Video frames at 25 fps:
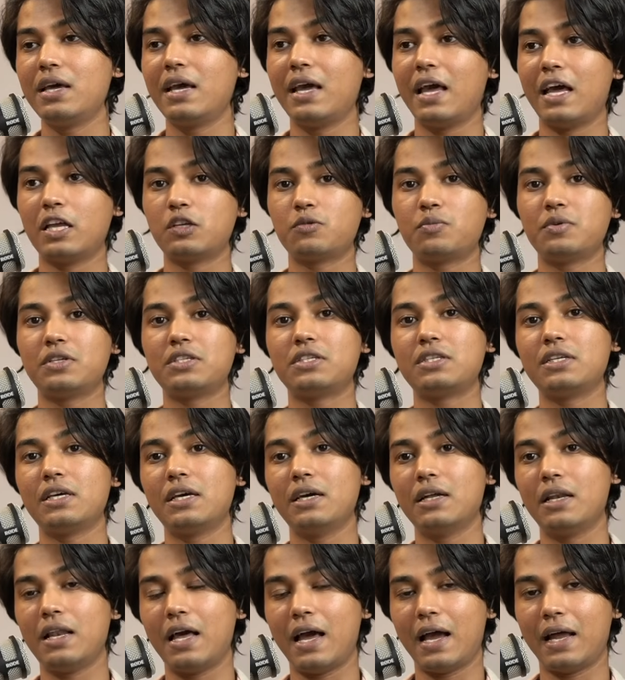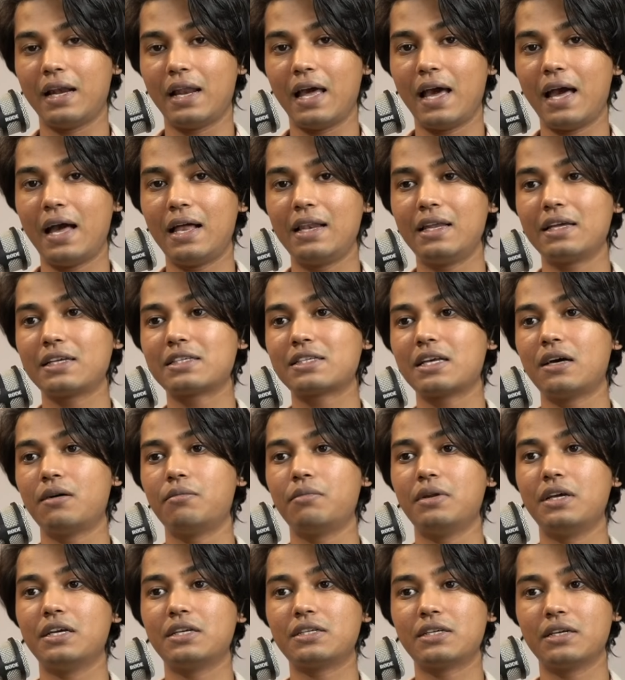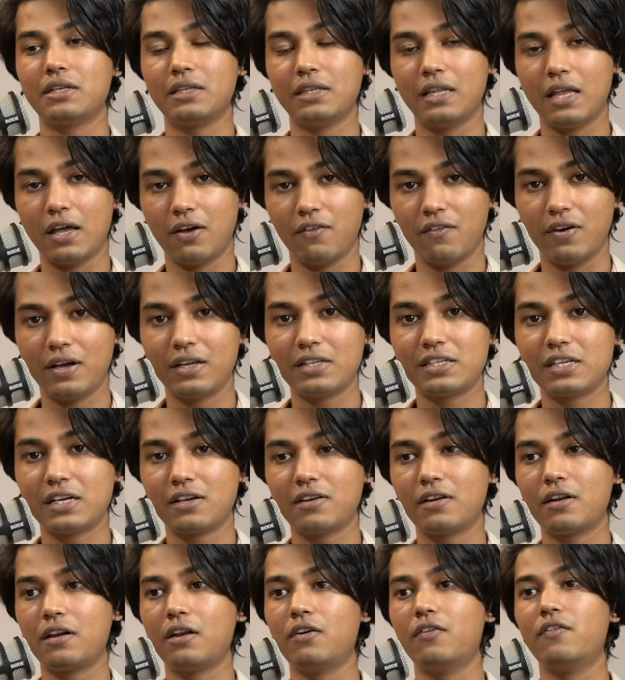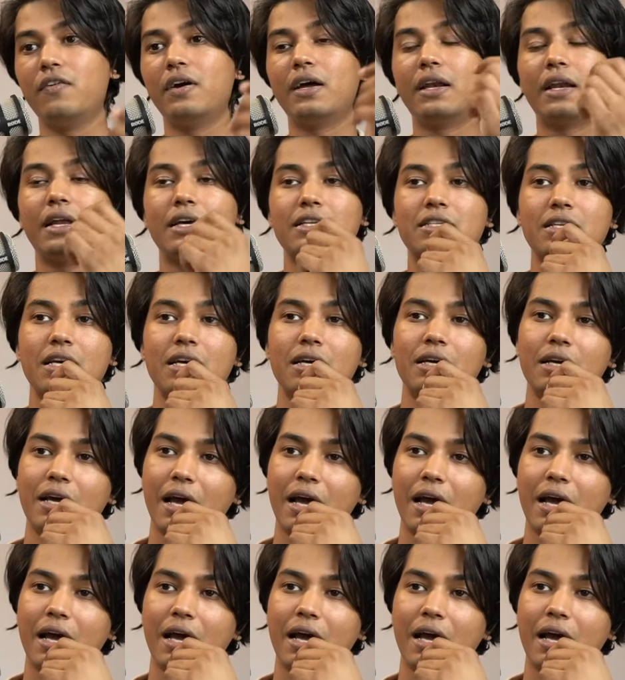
HPCL and HAL examination, there were general awareness,